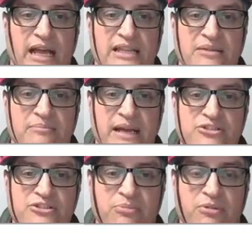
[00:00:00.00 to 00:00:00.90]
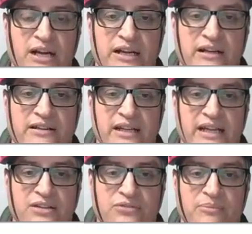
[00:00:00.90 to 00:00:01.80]
And the major product
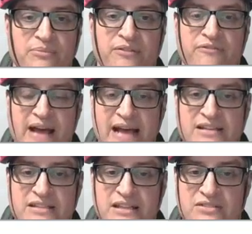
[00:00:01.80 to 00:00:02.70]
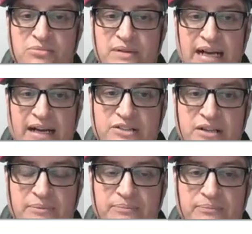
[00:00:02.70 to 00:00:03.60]
is from the fastest
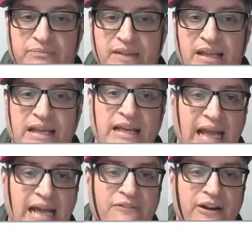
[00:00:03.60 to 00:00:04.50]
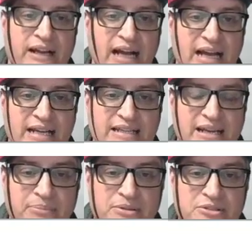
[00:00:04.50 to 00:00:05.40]
reaction. At very high
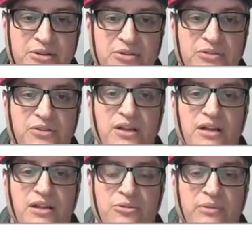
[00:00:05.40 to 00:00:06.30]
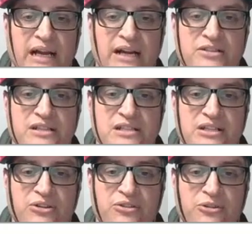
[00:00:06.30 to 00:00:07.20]
temperatures, the reaction is
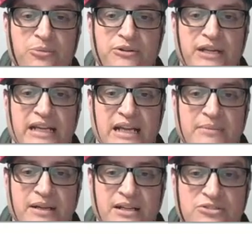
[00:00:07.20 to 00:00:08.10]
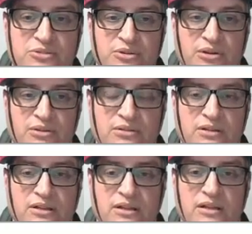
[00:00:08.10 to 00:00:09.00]
under thermodynamic control,